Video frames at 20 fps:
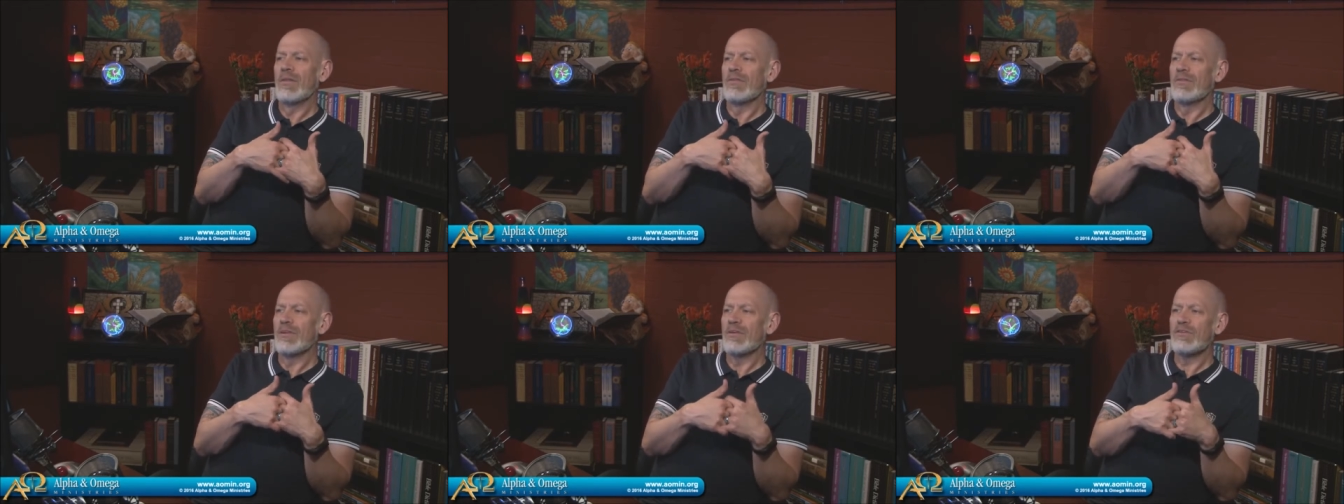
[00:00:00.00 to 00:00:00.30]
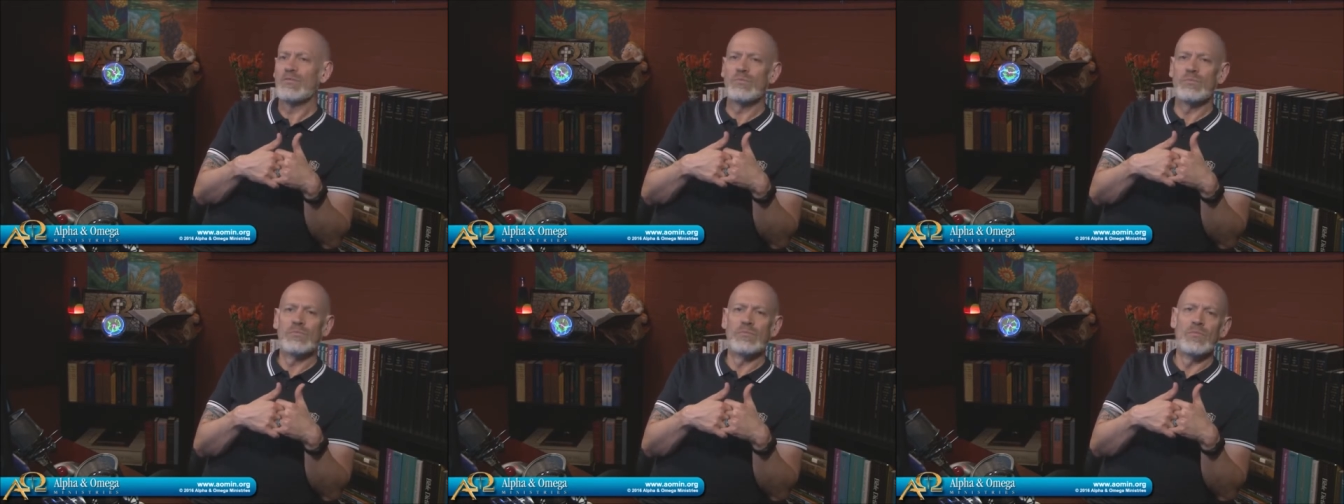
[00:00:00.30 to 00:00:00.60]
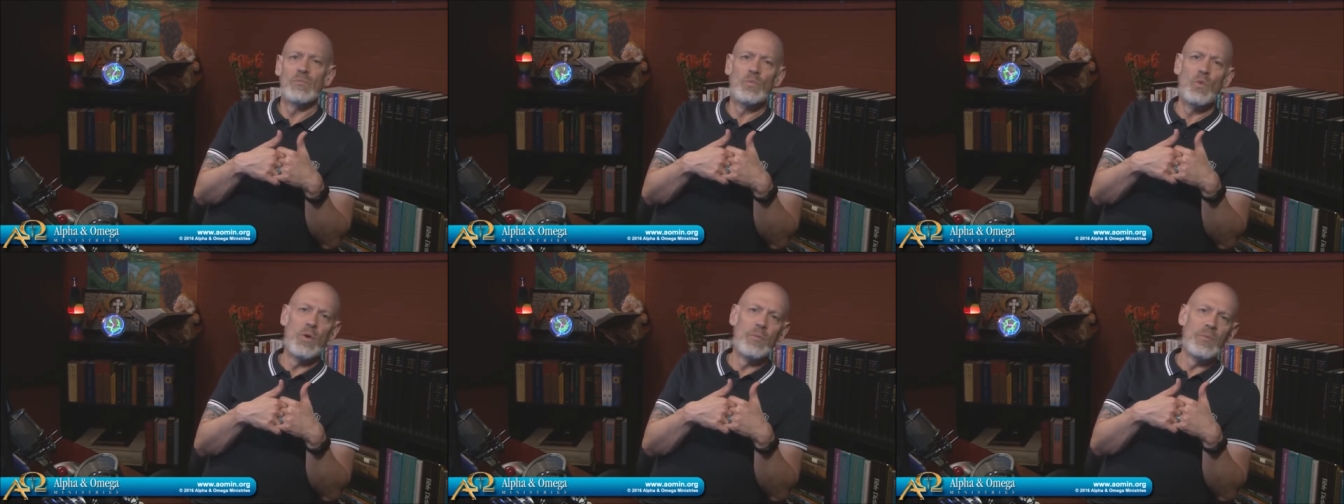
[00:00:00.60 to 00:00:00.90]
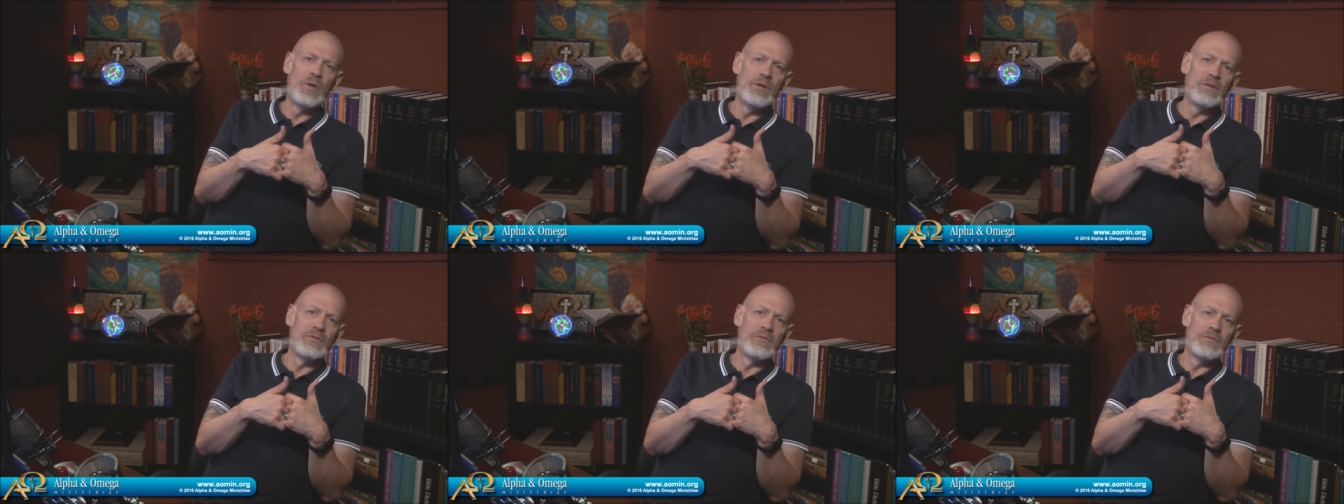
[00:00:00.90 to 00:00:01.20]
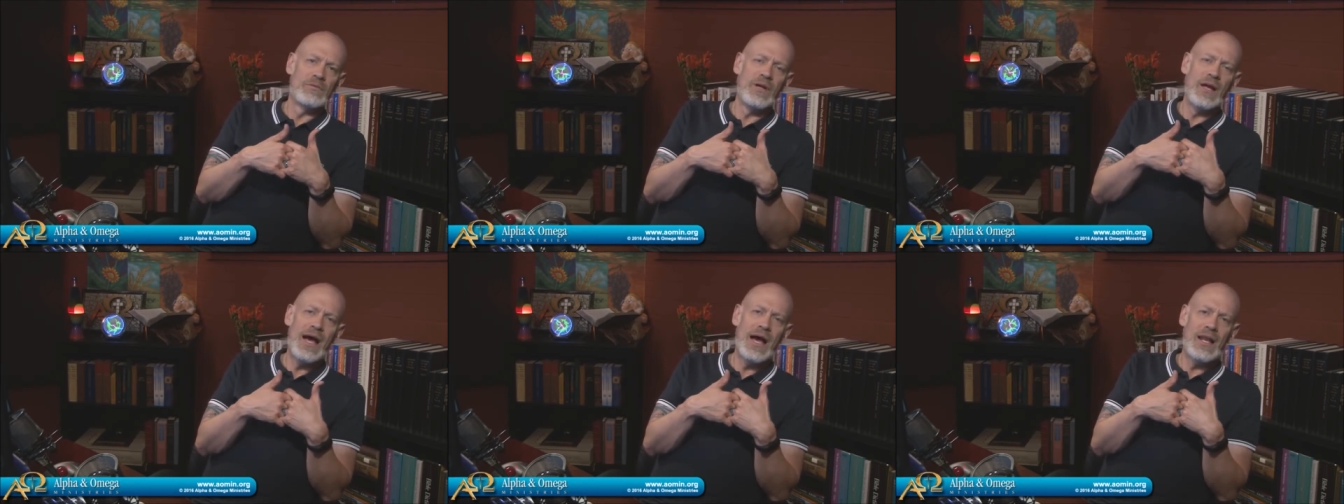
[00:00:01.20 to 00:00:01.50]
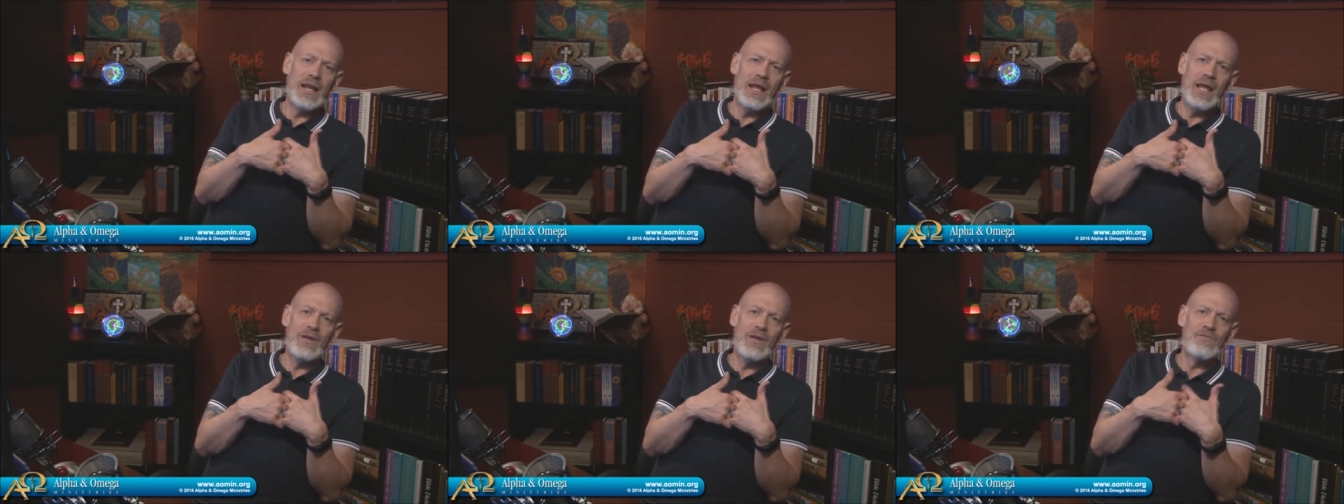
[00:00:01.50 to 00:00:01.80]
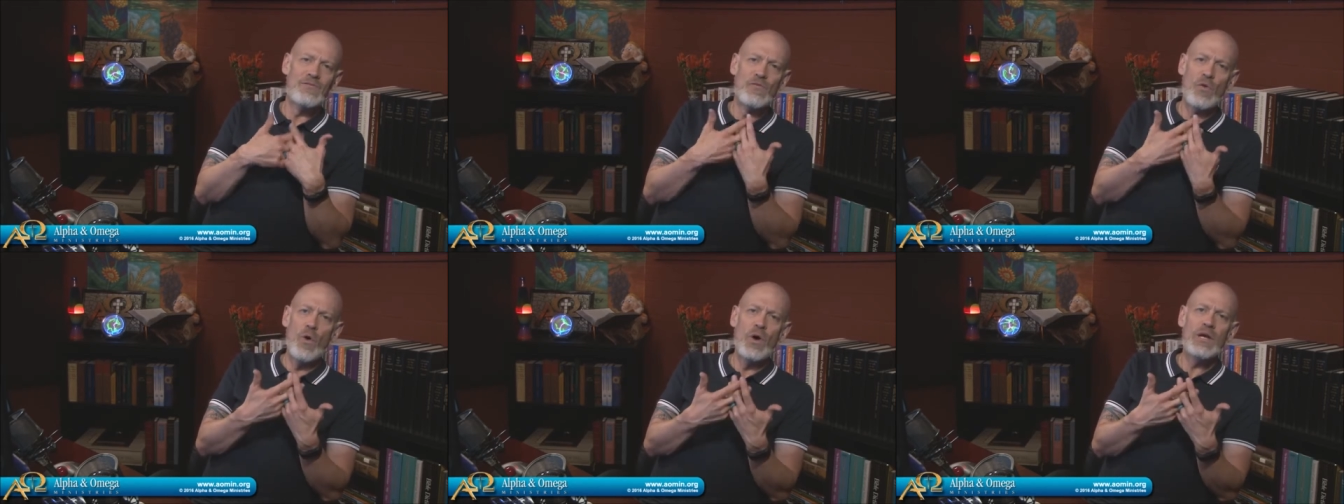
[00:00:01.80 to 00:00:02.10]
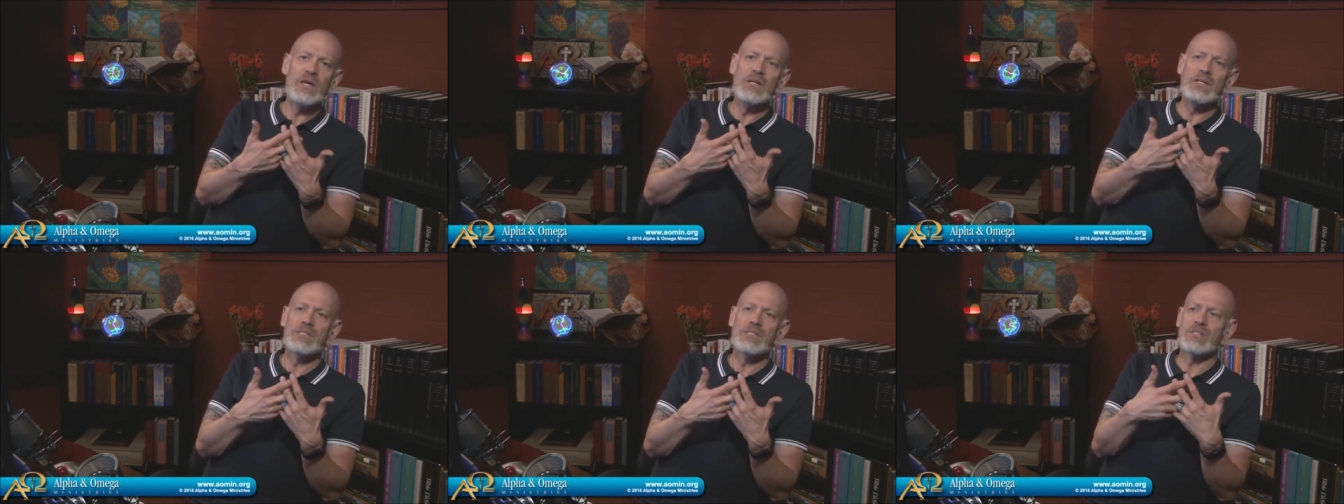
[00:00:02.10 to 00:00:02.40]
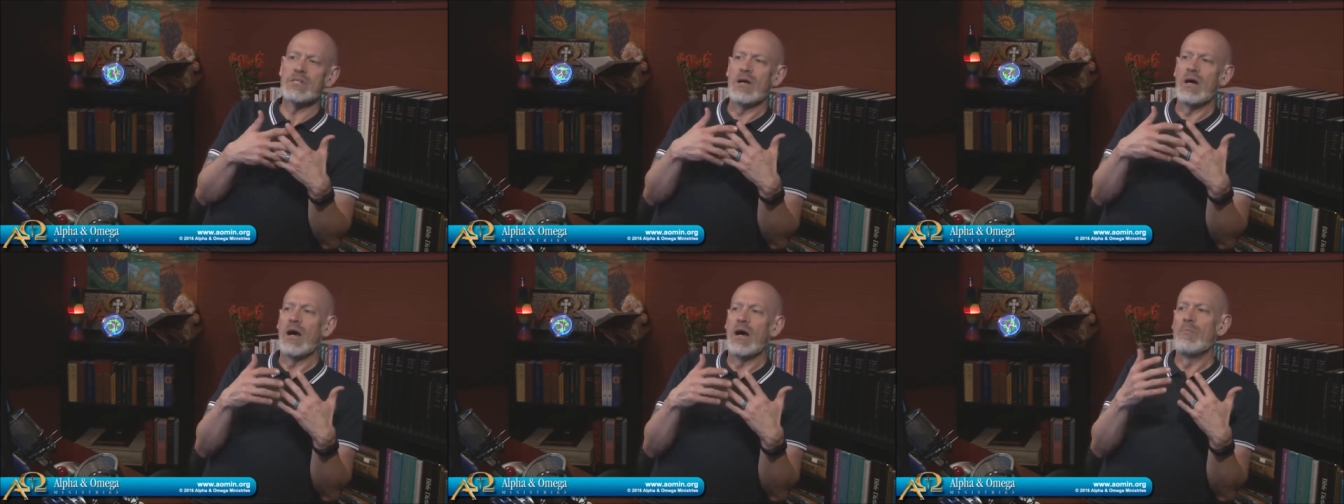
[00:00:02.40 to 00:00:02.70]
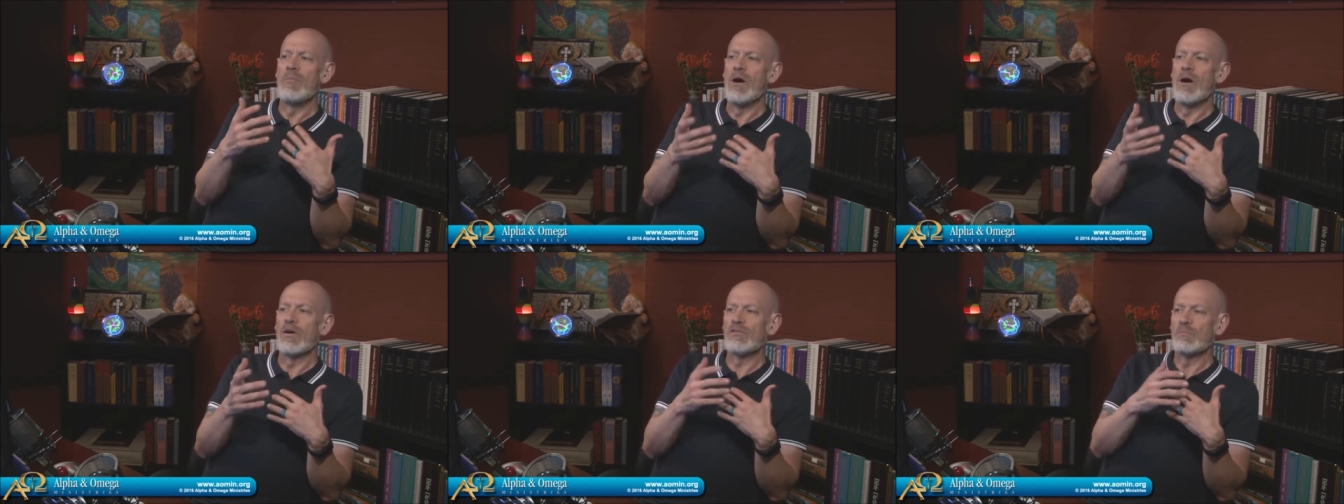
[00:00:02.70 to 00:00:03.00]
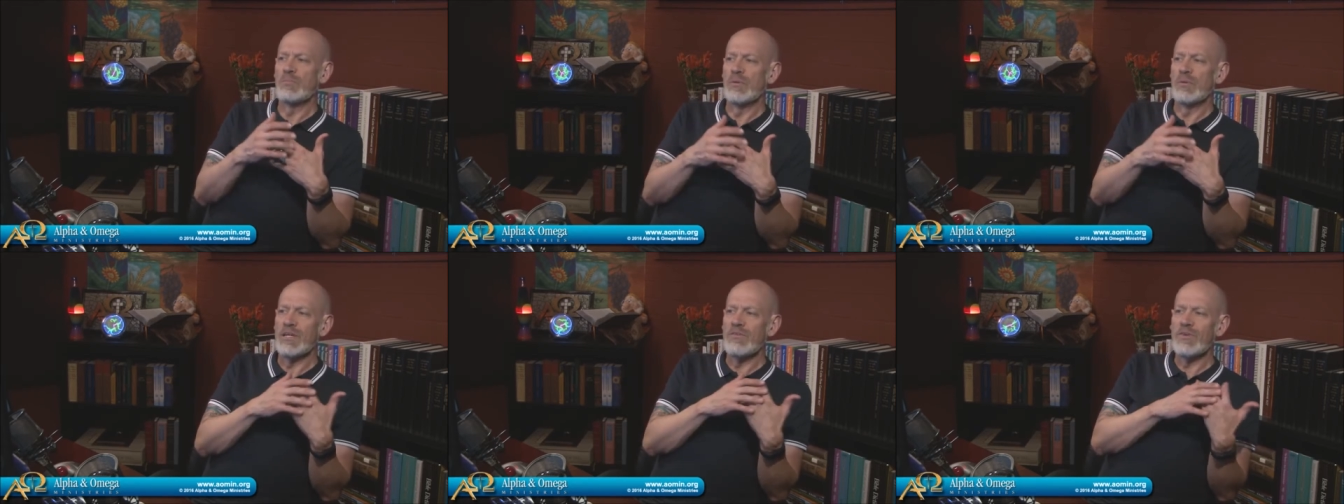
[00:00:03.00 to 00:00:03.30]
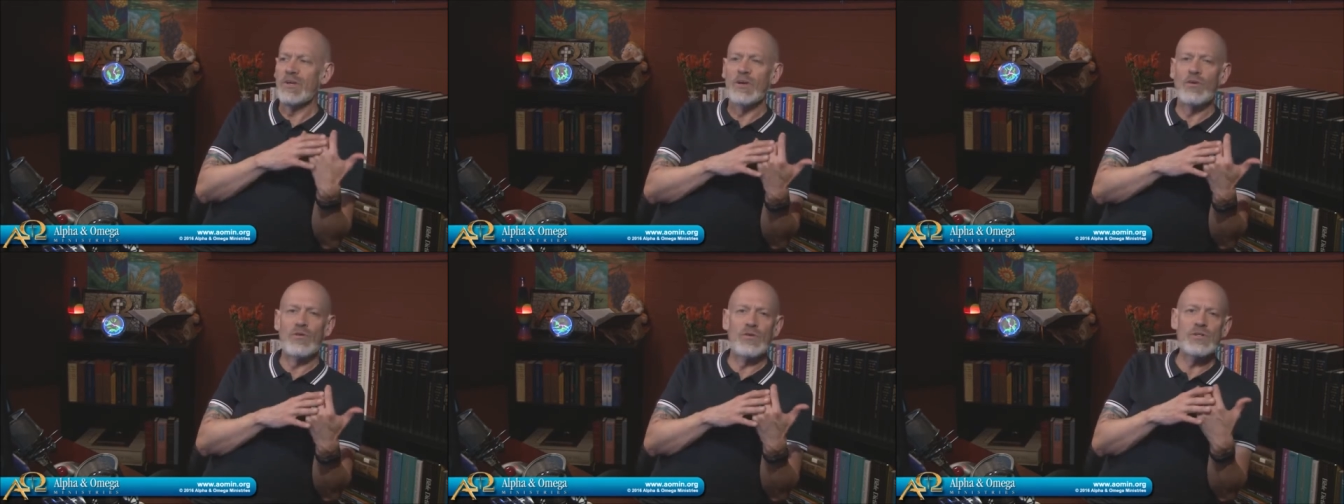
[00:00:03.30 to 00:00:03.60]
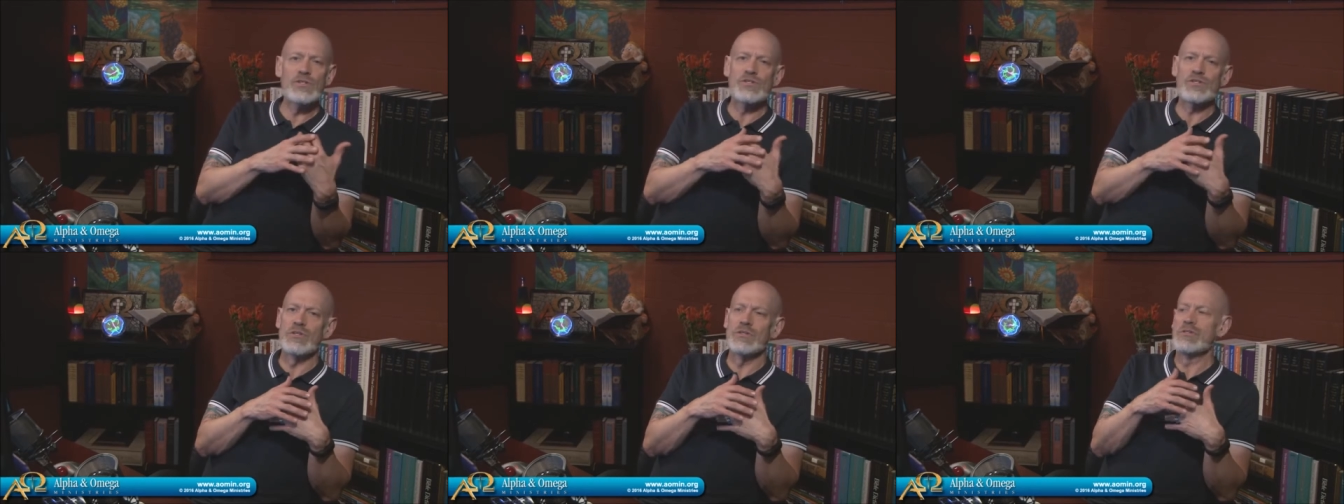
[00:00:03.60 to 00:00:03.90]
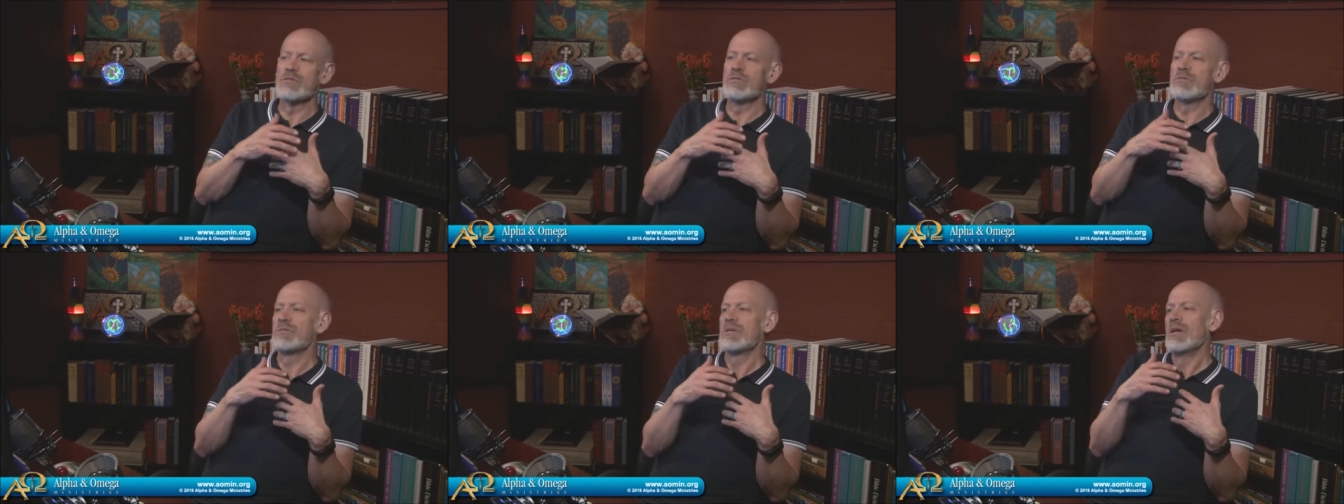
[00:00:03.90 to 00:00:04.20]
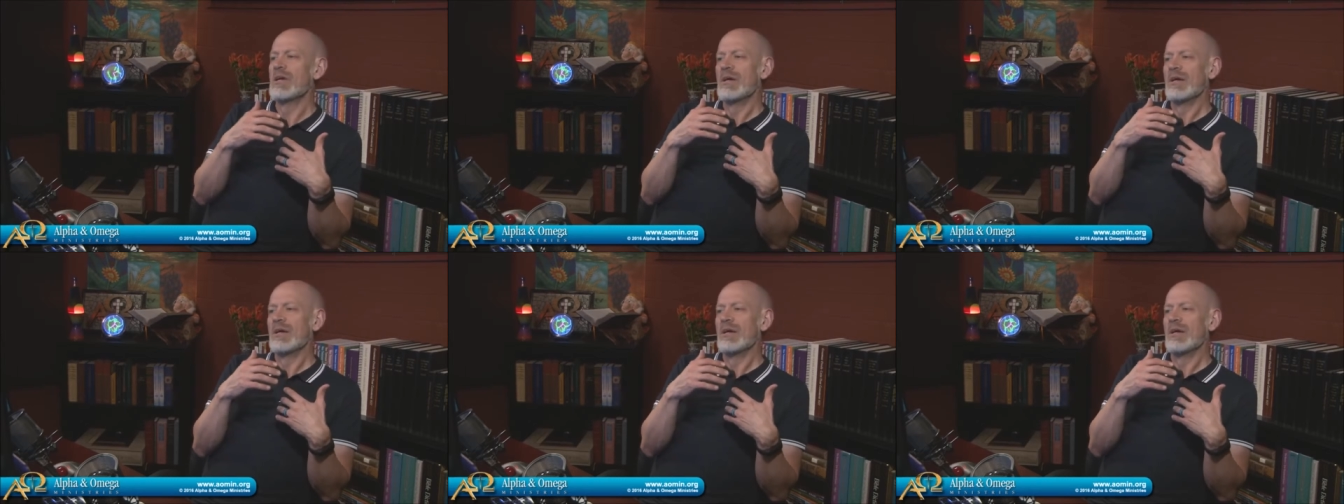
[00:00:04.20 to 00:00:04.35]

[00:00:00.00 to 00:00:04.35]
this woman got a voice amongst believing Christians.